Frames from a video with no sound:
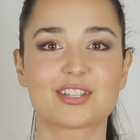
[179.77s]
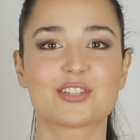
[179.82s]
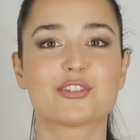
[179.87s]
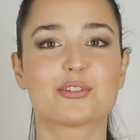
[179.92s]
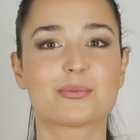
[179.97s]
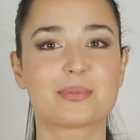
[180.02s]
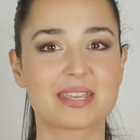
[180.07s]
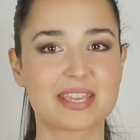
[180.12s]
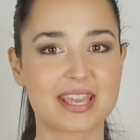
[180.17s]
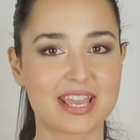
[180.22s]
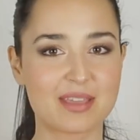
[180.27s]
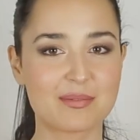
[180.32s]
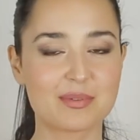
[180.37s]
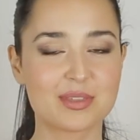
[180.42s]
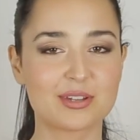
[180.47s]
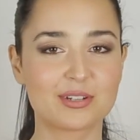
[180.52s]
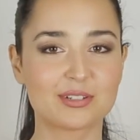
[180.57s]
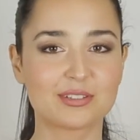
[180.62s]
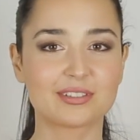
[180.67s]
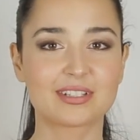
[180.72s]
your
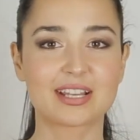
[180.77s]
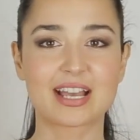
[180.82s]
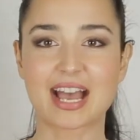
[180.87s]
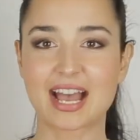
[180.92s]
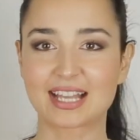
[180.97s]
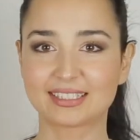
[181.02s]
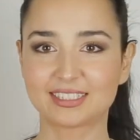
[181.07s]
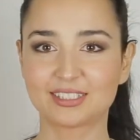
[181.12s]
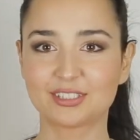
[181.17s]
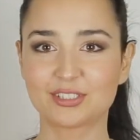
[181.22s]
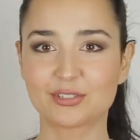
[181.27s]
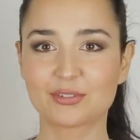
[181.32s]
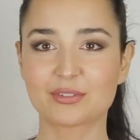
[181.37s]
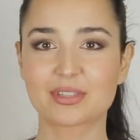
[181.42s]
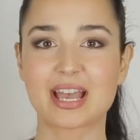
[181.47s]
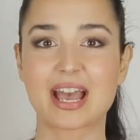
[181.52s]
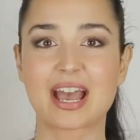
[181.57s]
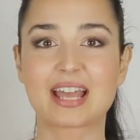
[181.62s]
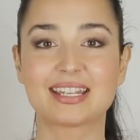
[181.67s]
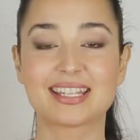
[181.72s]
behavior,
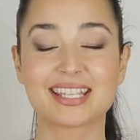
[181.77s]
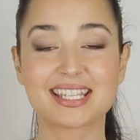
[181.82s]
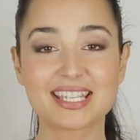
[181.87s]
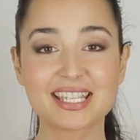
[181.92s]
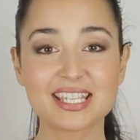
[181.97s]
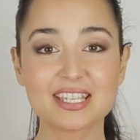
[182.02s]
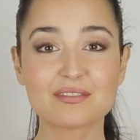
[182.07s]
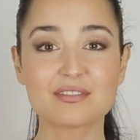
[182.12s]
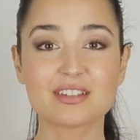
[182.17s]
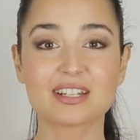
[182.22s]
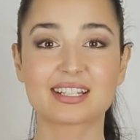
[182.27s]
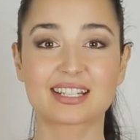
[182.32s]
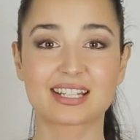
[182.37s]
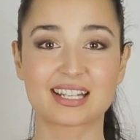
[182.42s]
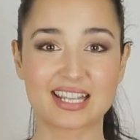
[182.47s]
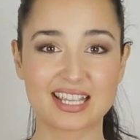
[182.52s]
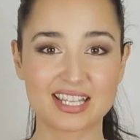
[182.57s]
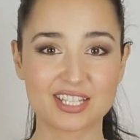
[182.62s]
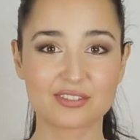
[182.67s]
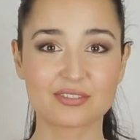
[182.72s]
attitude, and even
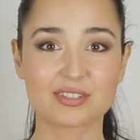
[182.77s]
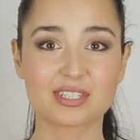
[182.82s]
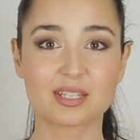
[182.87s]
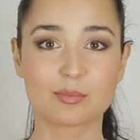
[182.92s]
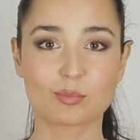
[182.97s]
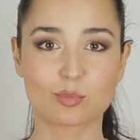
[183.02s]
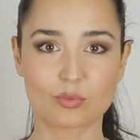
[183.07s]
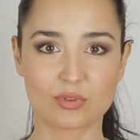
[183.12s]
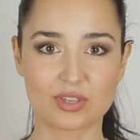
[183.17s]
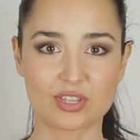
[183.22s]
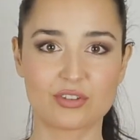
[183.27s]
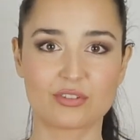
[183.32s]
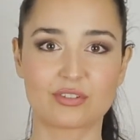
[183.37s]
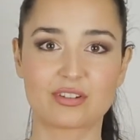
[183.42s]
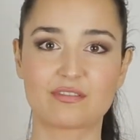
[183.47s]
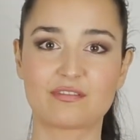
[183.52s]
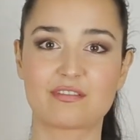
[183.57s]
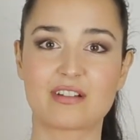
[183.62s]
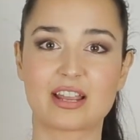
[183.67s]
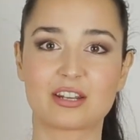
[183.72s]
relationship with your
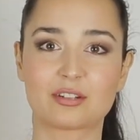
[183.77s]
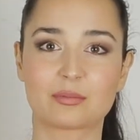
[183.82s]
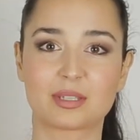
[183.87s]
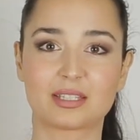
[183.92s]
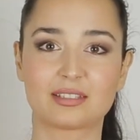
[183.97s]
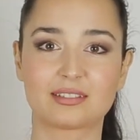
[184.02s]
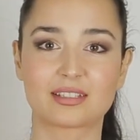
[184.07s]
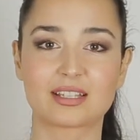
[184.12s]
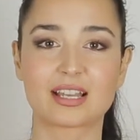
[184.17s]
environment